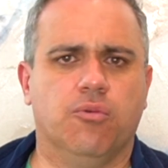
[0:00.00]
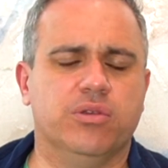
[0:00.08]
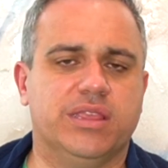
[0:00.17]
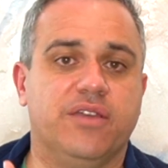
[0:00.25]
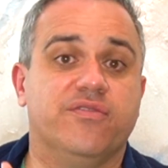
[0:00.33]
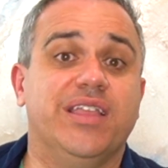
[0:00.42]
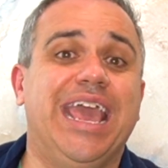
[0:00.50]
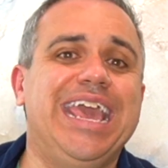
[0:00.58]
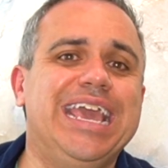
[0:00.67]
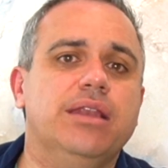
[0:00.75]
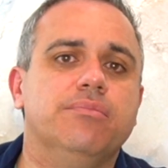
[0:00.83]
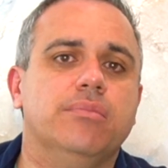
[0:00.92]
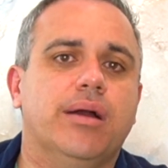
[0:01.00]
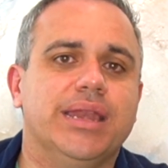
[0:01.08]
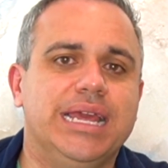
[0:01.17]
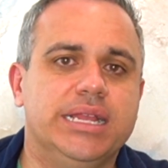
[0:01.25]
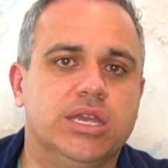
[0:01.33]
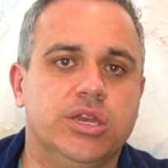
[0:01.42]
what they've taken
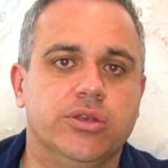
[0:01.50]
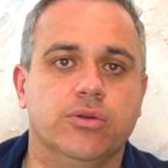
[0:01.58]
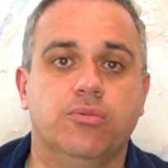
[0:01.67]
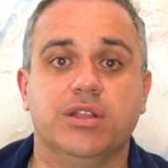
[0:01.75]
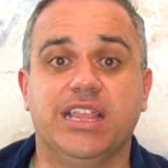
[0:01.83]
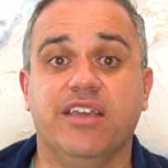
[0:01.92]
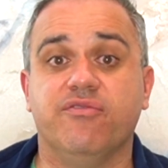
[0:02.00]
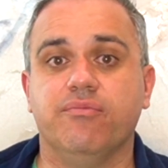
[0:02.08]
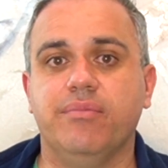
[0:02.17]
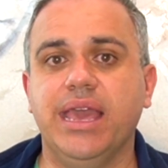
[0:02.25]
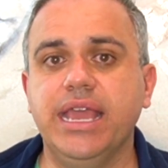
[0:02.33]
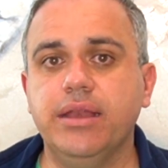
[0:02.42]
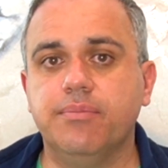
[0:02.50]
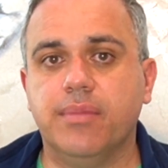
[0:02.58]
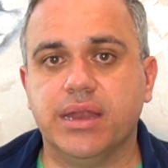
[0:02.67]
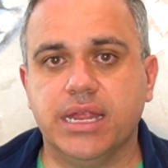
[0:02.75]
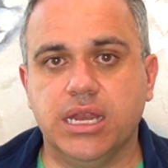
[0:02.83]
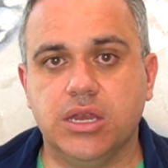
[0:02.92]
money to do, what they've made
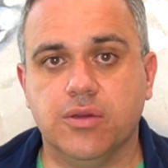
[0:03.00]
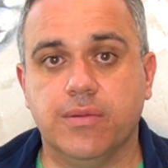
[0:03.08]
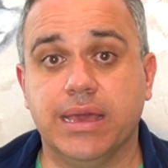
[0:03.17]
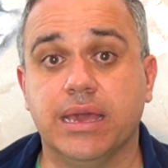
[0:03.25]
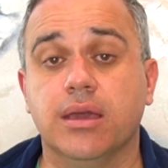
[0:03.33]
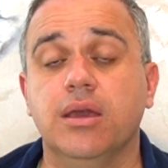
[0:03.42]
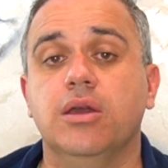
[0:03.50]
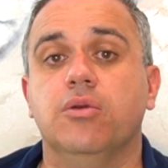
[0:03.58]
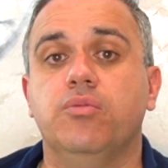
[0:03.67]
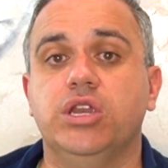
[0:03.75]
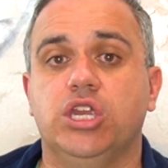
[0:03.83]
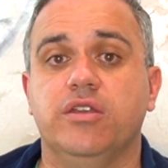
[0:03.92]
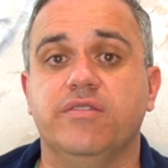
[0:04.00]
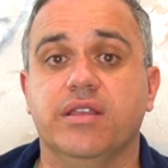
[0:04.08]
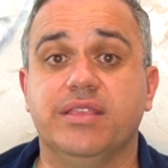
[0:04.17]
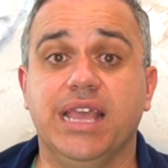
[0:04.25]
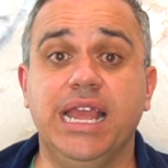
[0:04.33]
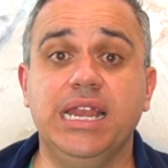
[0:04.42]
money doing, which is
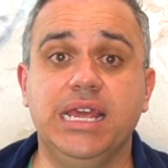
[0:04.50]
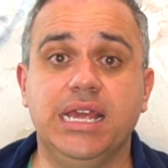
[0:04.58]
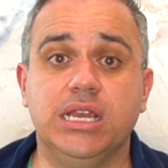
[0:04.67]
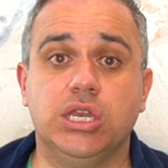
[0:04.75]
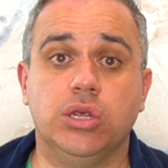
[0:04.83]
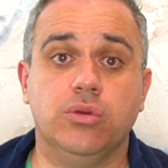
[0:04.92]
that they